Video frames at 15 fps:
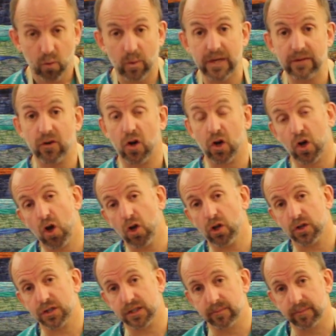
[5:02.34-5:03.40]
When you've got a
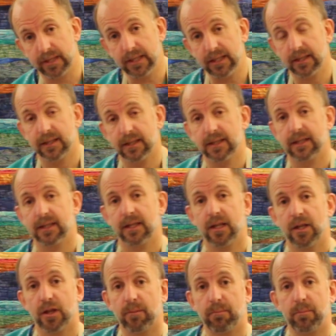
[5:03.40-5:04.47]
colostomy,
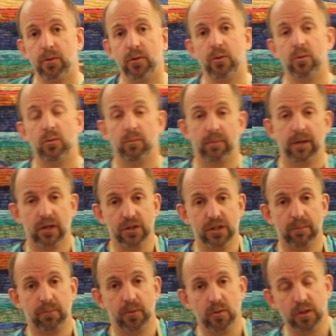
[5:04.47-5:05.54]
the poo, because
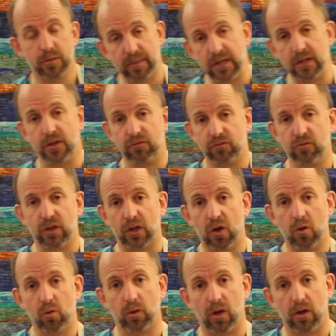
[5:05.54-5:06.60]
the poo's been through the
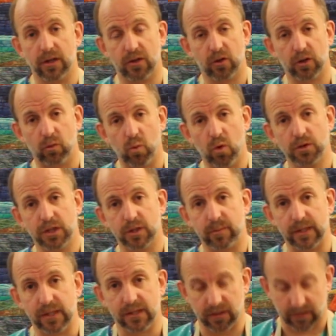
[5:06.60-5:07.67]
colon and all the water's
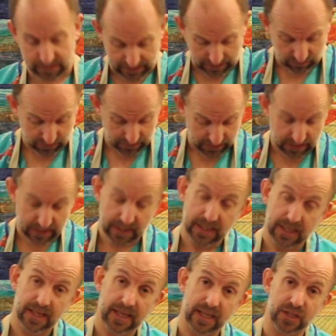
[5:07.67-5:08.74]
been sucked out,
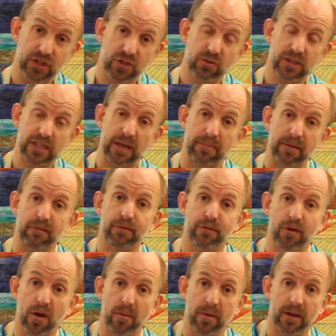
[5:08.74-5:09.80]
it's usually a bit
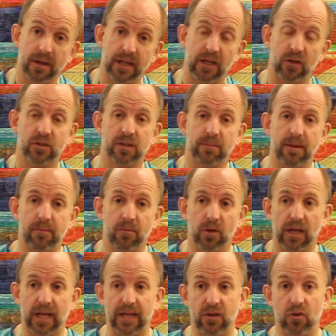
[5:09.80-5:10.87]
firmer. It looks a bit
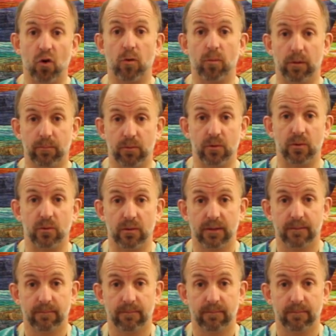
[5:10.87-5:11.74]
more like normal poo.